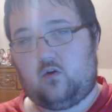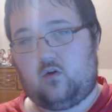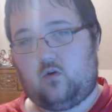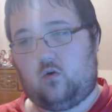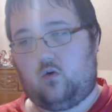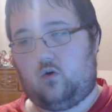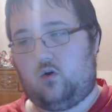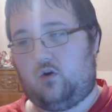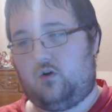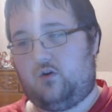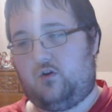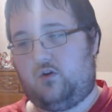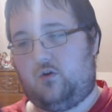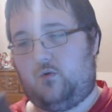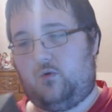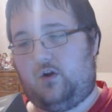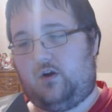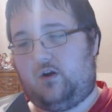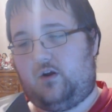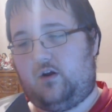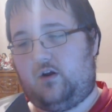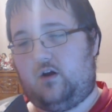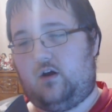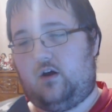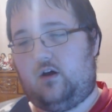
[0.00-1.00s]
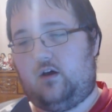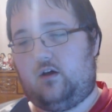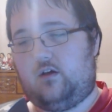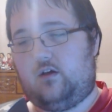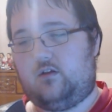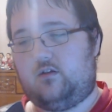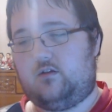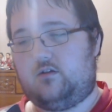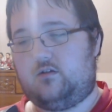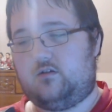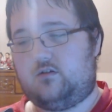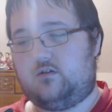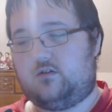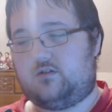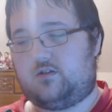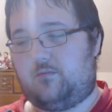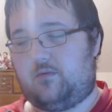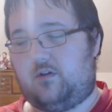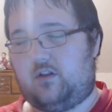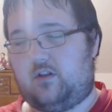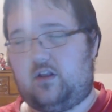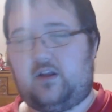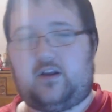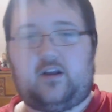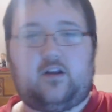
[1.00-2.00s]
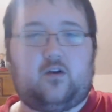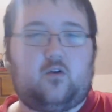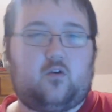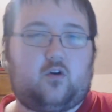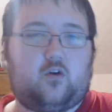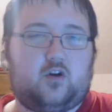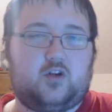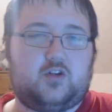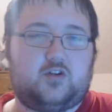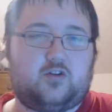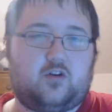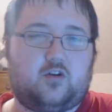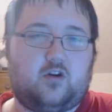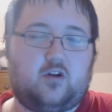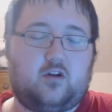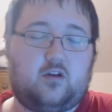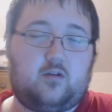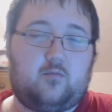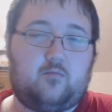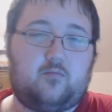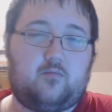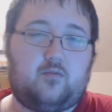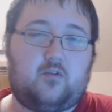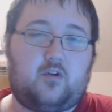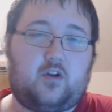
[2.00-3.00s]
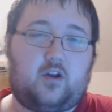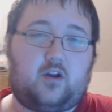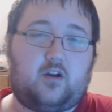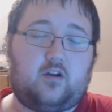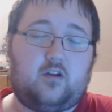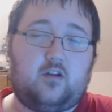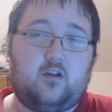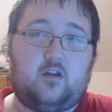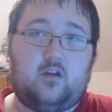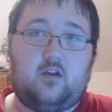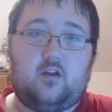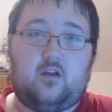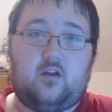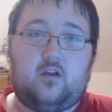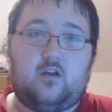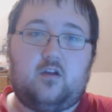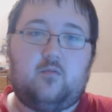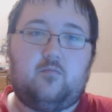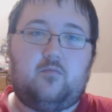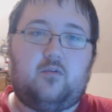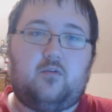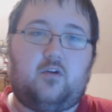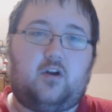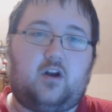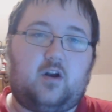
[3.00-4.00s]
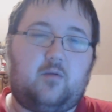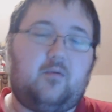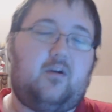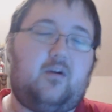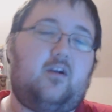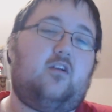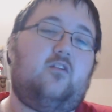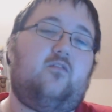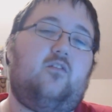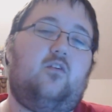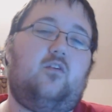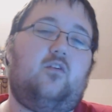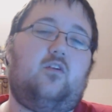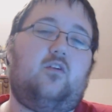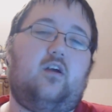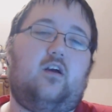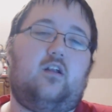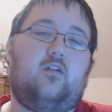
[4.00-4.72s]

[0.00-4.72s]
or doing something like an orchestra and putting a microphone